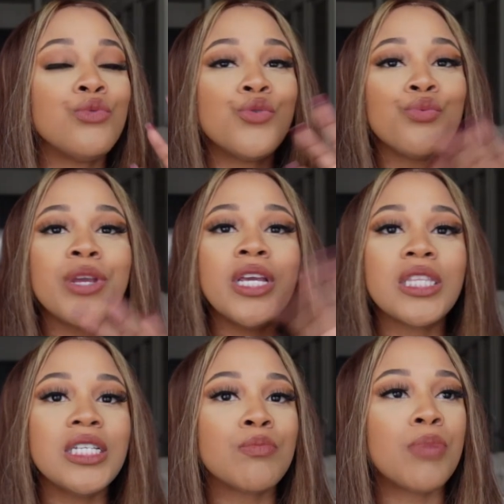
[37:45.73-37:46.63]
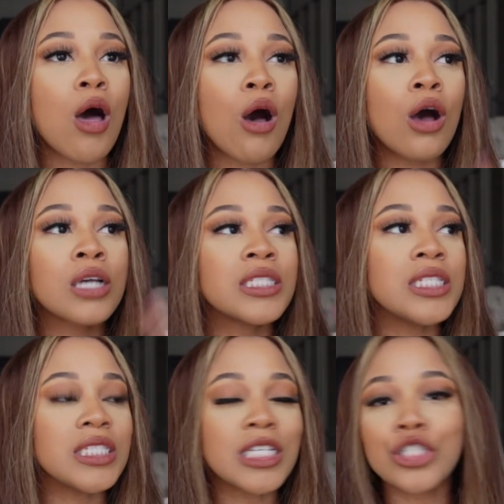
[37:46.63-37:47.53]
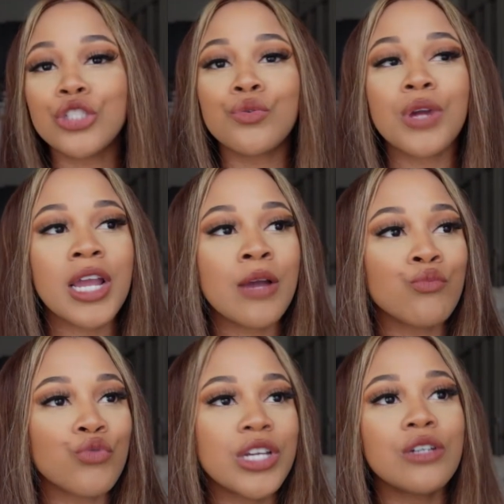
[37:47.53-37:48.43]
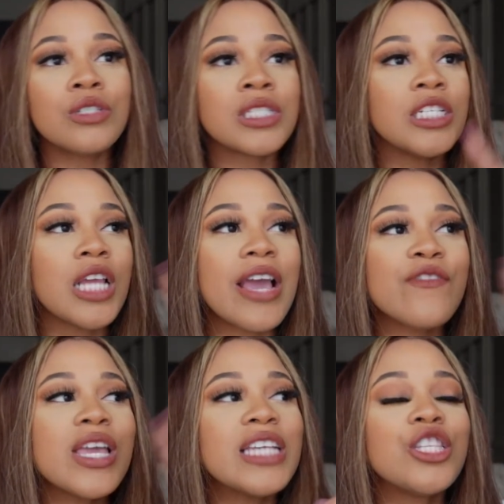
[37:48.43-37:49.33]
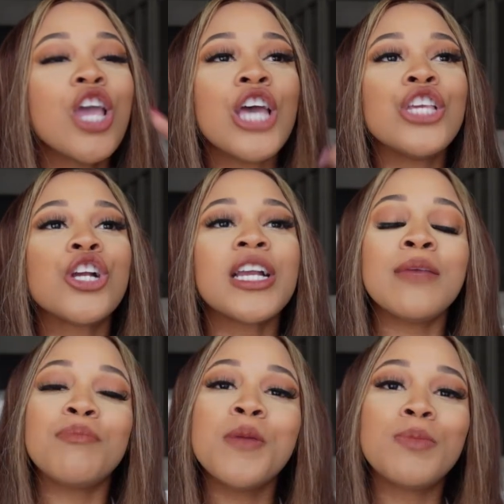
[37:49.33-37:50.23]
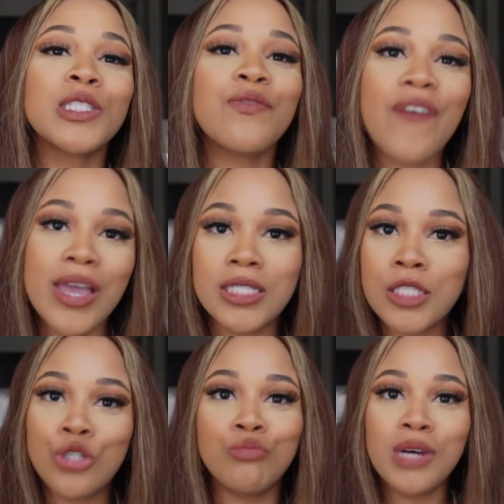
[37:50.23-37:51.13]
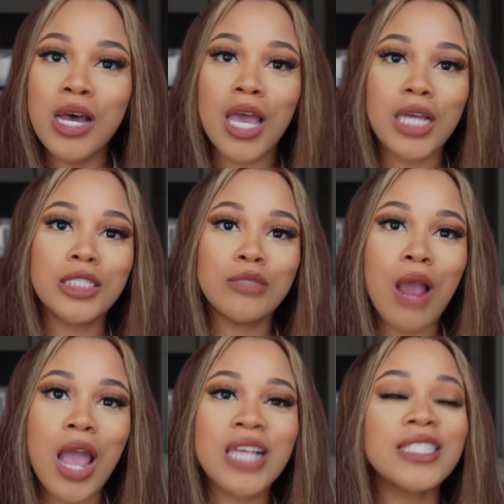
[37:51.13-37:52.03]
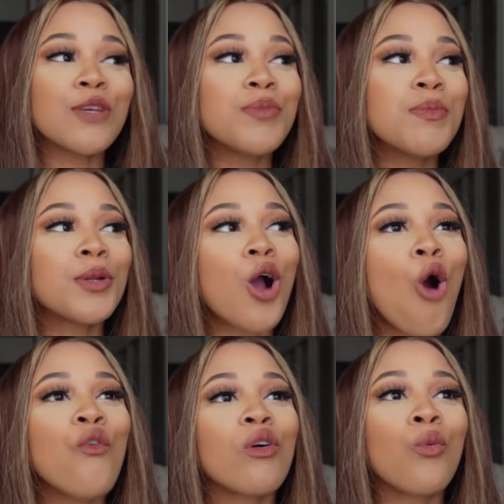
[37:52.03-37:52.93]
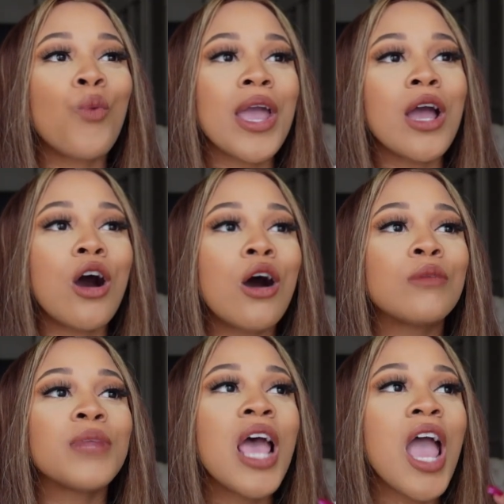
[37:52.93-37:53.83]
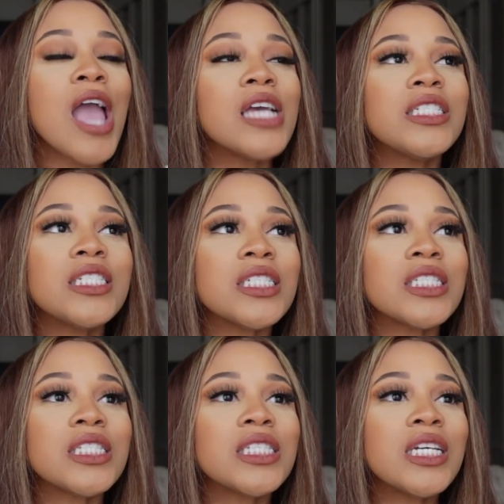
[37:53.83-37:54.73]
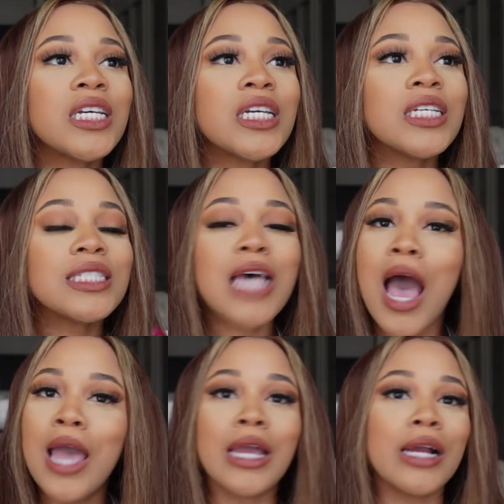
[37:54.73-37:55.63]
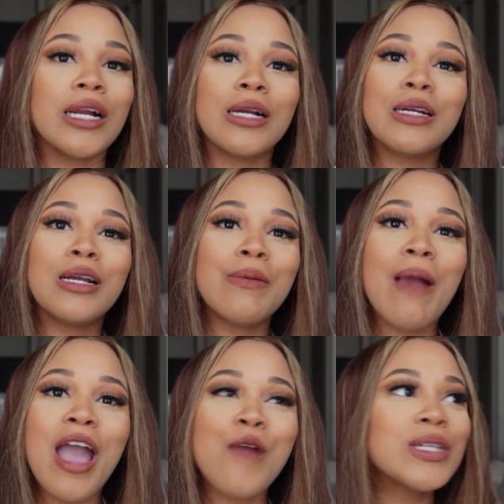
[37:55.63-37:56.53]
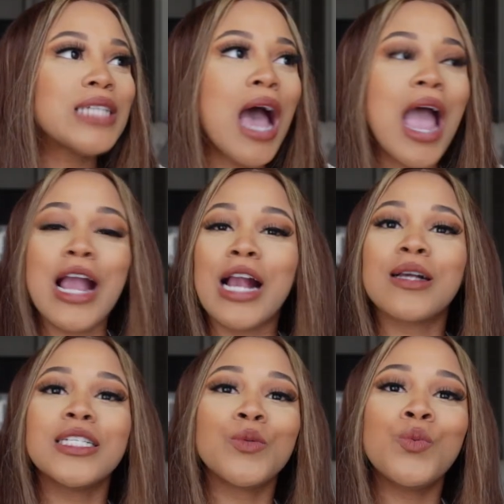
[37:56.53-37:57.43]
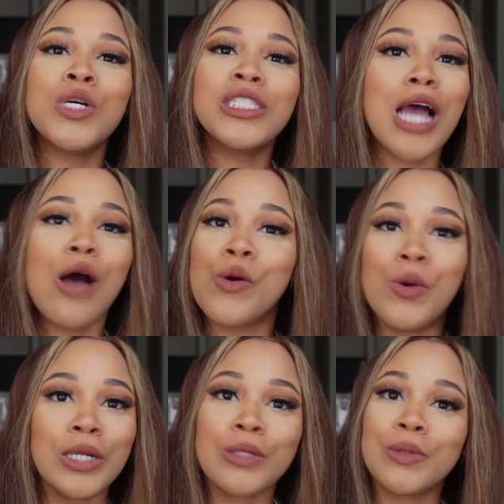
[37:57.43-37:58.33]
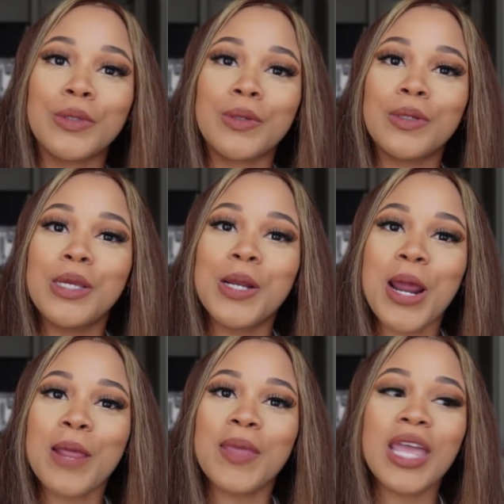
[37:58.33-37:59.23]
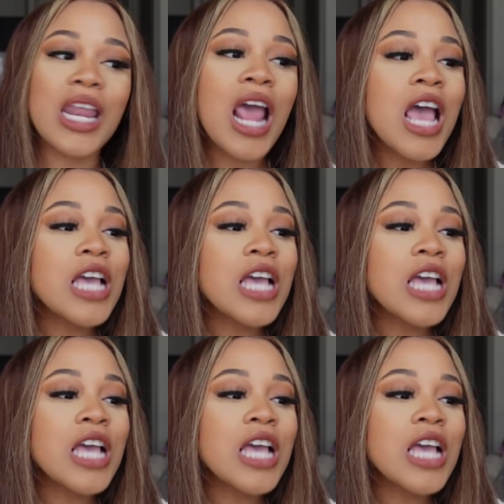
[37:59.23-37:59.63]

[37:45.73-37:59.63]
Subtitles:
You read these blogs and these Instagram reels, and you're in people's face too much, right? And so people are overwhelmed and just tired, right? We're tired because what y'all going through, you know what I mean?